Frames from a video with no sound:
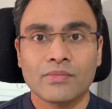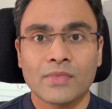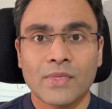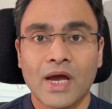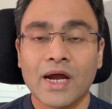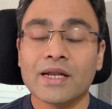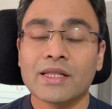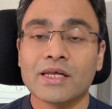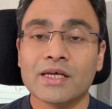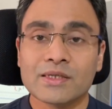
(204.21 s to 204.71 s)

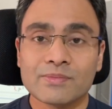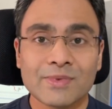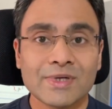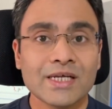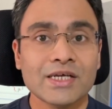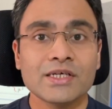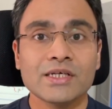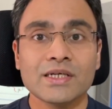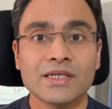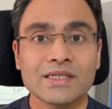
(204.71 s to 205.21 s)
And the
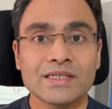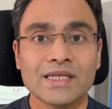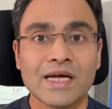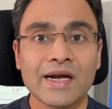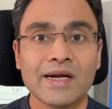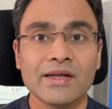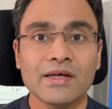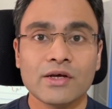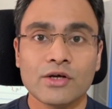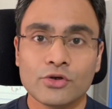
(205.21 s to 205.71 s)
expectation is
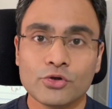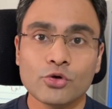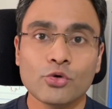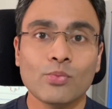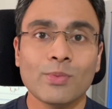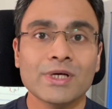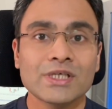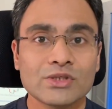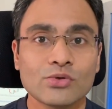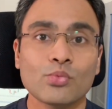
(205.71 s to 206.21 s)
that you
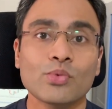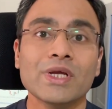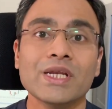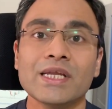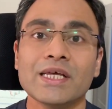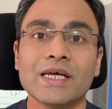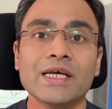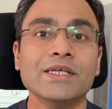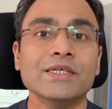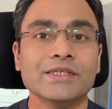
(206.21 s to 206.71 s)
must
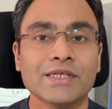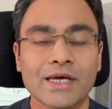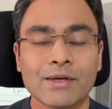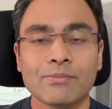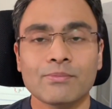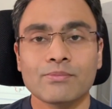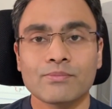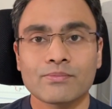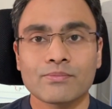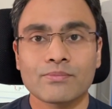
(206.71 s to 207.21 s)
win each time.
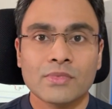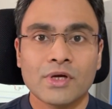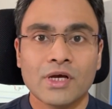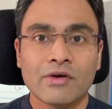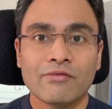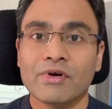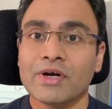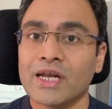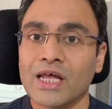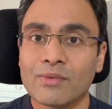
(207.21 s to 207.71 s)

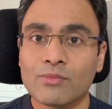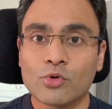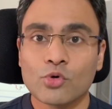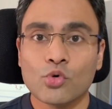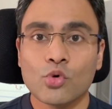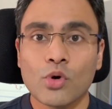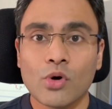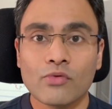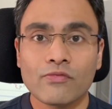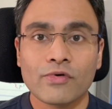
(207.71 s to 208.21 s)
Every time you
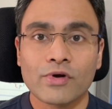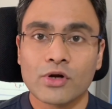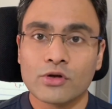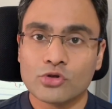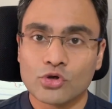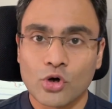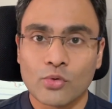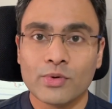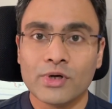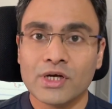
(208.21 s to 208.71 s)
go out for a
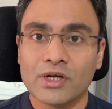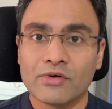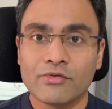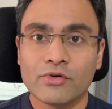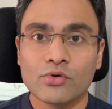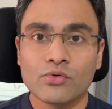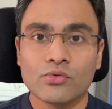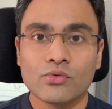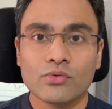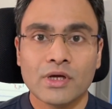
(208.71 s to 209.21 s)
job
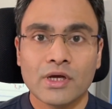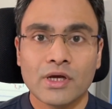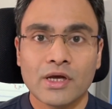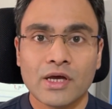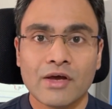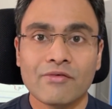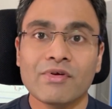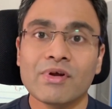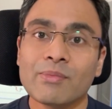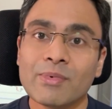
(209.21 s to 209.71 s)
interview,
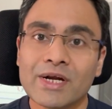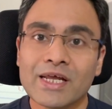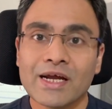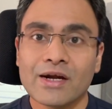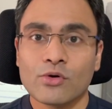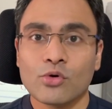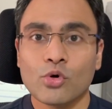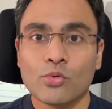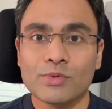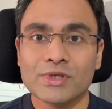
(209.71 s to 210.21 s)
everybody at
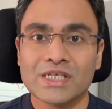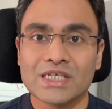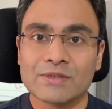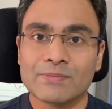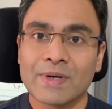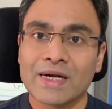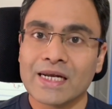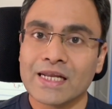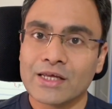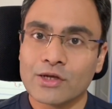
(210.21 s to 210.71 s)
home is
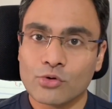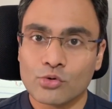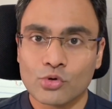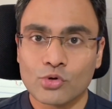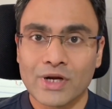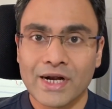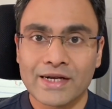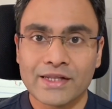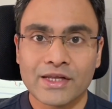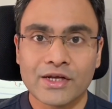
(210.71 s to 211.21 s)
expecting you to
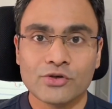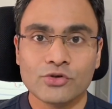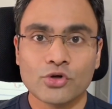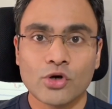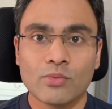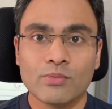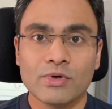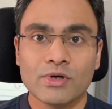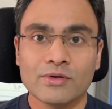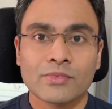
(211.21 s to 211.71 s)
land that
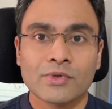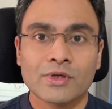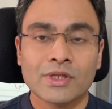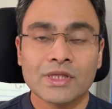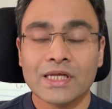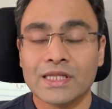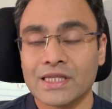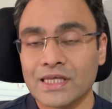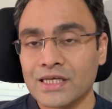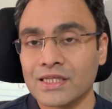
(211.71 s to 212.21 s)
job.
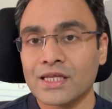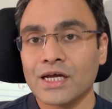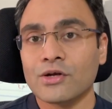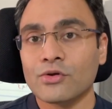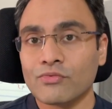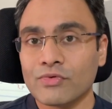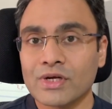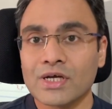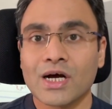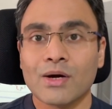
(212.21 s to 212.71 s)
They think that you
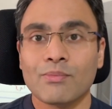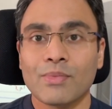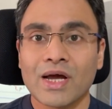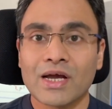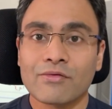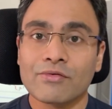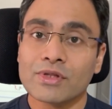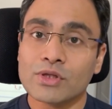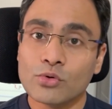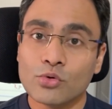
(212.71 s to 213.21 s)
will come back
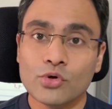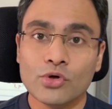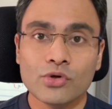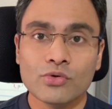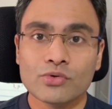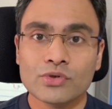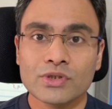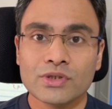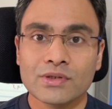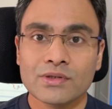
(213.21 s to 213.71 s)
with good
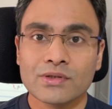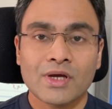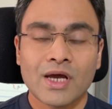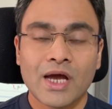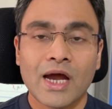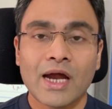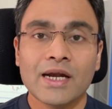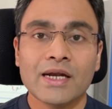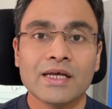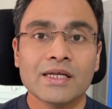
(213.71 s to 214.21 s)
news,
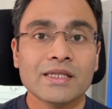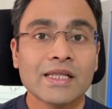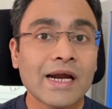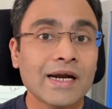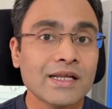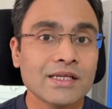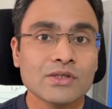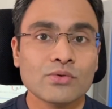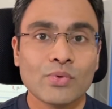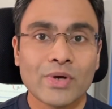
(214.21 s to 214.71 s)
and that
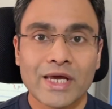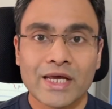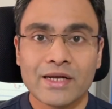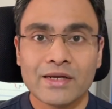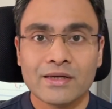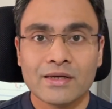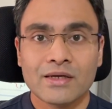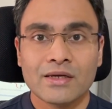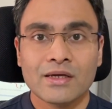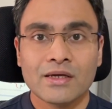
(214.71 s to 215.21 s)
is where
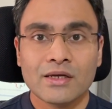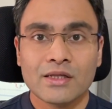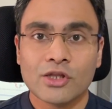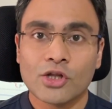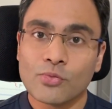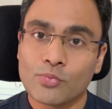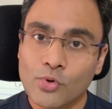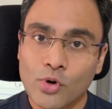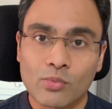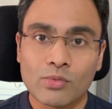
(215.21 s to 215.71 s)
the
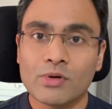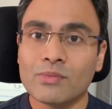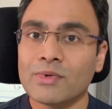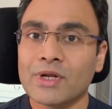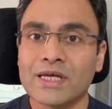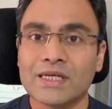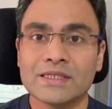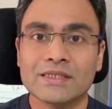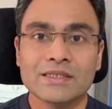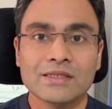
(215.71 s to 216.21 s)
problem
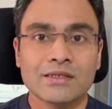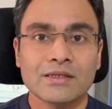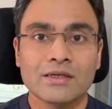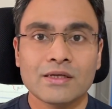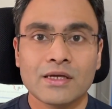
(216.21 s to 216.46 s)
lies.